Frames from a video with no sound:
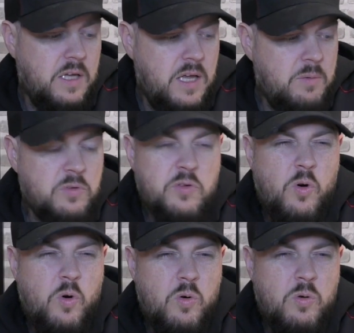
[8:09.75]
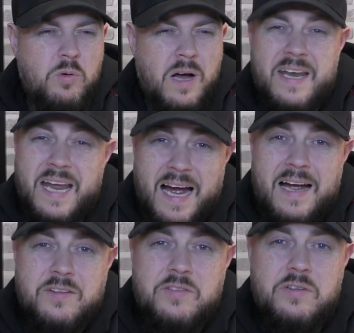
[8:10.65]
It was all an
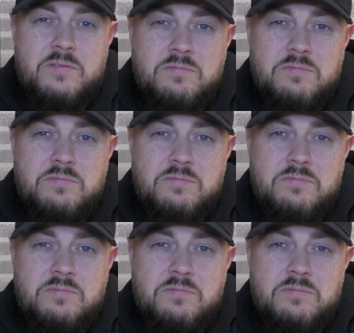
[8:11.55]
act.